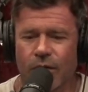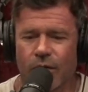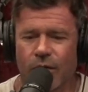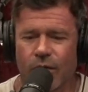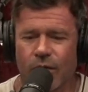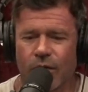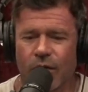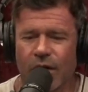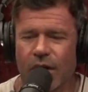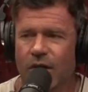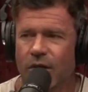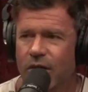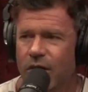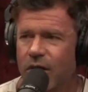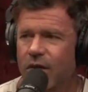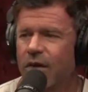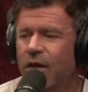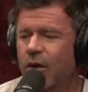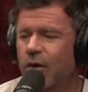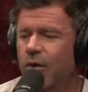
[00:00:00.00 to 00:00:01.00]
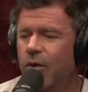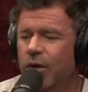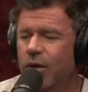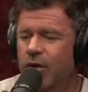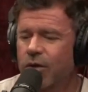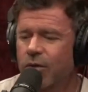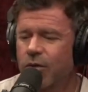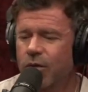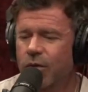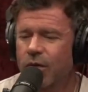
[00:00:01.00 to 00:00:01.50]
they're
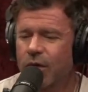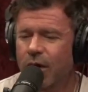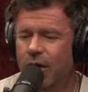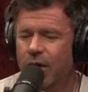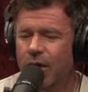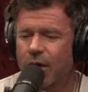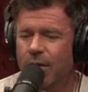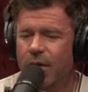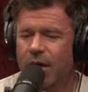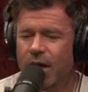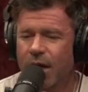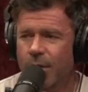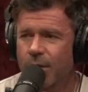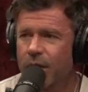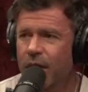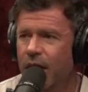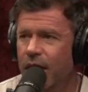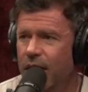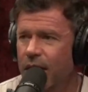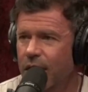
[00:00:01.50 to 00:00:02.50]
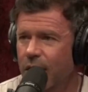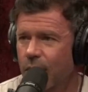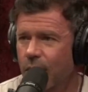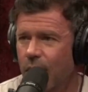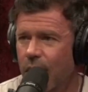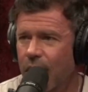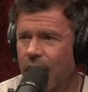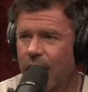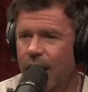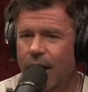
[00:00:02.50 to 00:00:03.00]
going to manipulate it in a
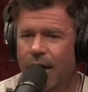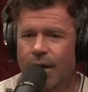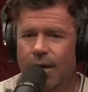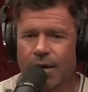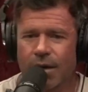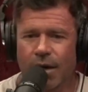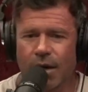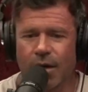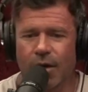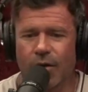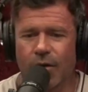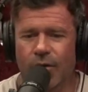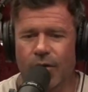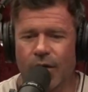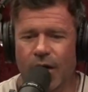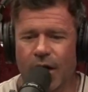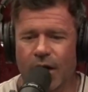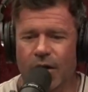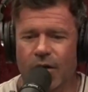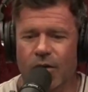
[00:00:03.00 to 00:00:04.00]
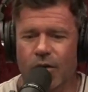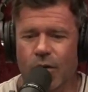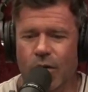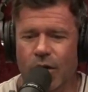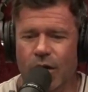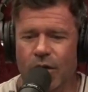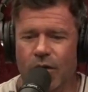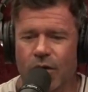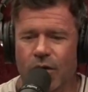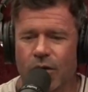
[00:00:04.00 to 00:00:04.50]
way that is
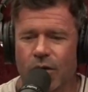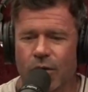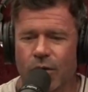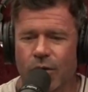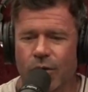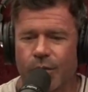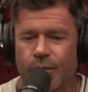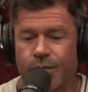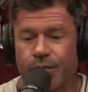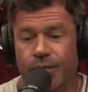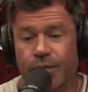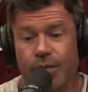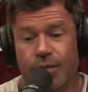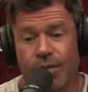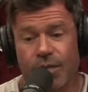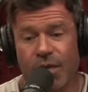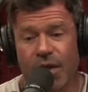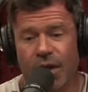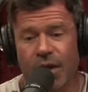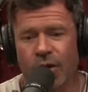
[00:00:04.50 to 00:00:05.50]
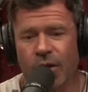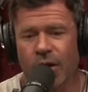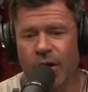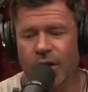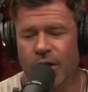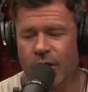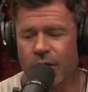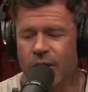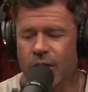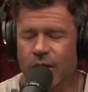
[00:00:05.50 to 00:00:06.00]
going to
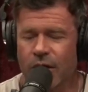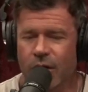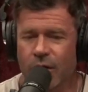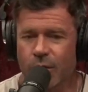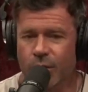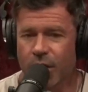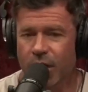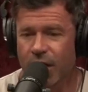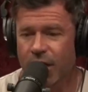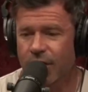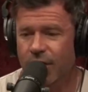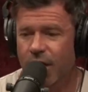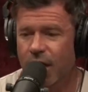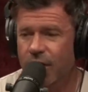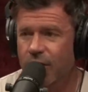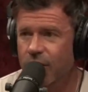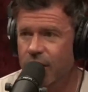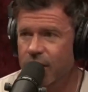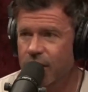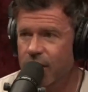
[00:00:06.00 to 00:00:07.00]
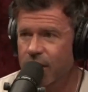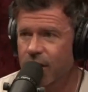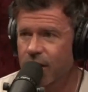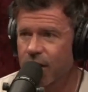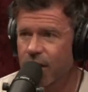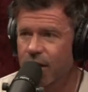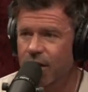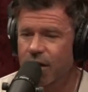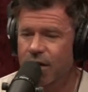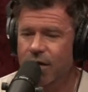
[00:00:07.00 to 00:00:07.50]
look. There's plenty of countries
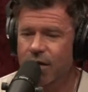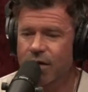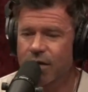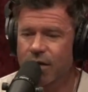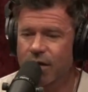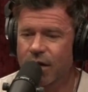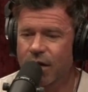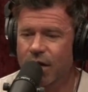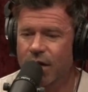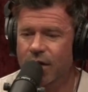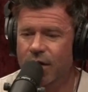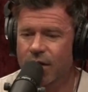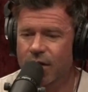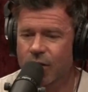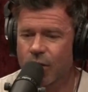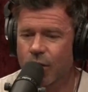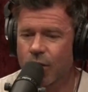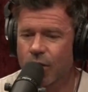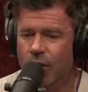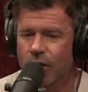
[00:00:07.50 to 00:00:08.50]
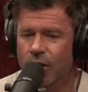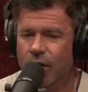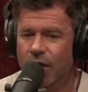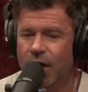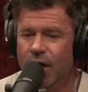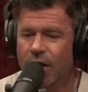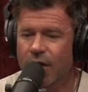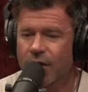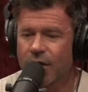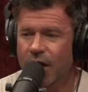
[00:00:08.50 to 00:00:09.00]
in this world
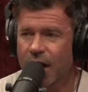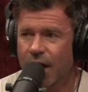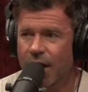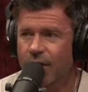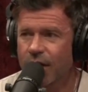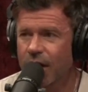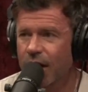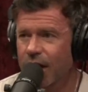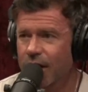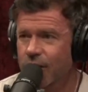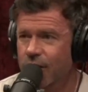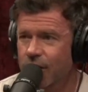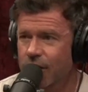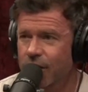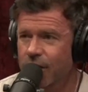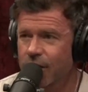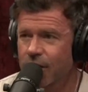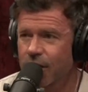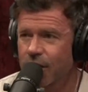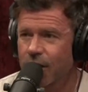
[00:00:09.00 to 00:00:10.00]
that have elections.